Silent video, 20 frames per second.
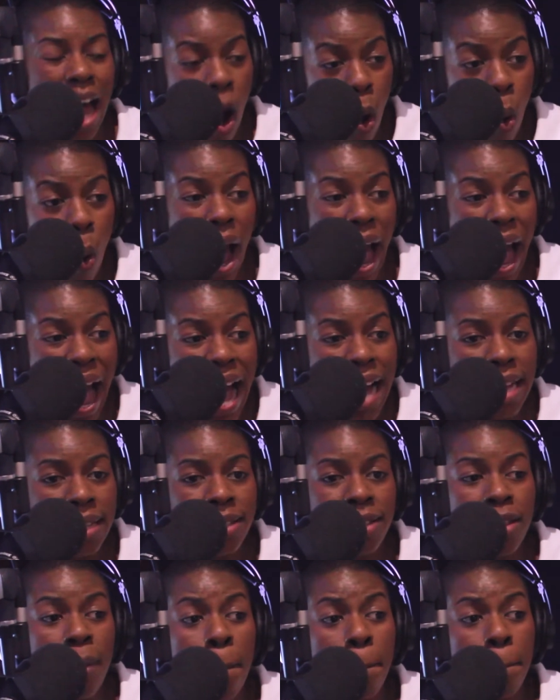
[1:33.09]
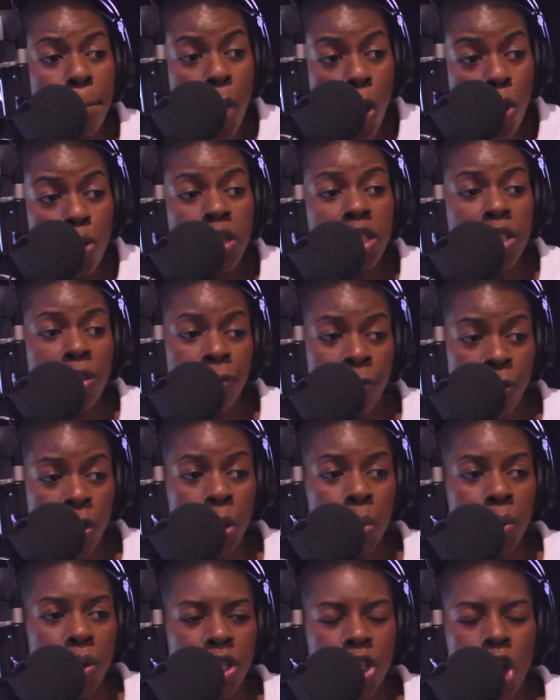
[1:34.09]
or has the most
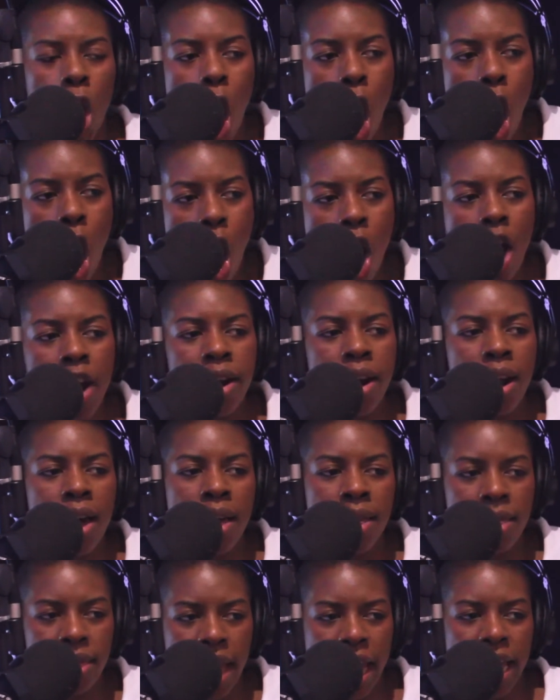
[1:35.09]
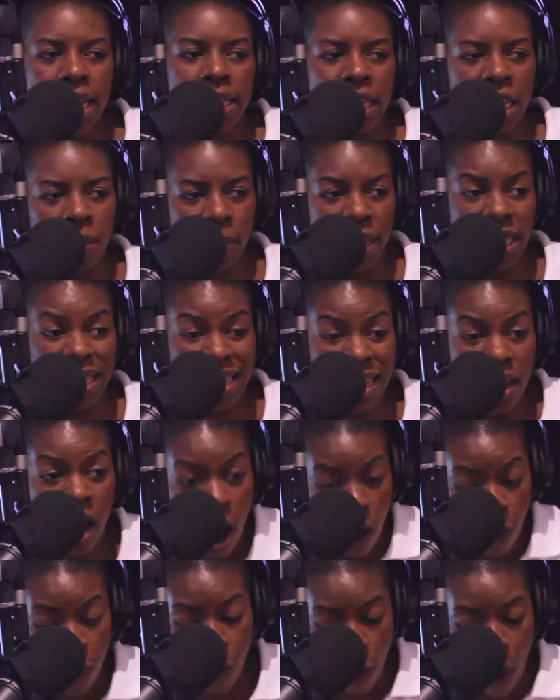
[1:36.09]
viewers on the SABC
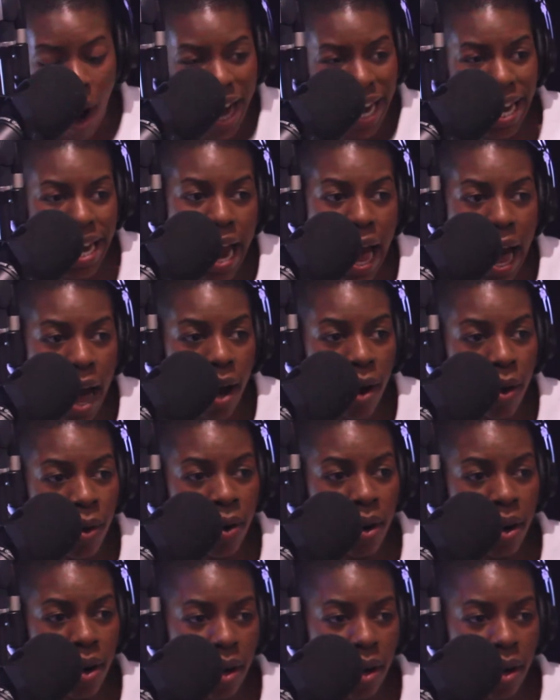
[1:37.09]
right now?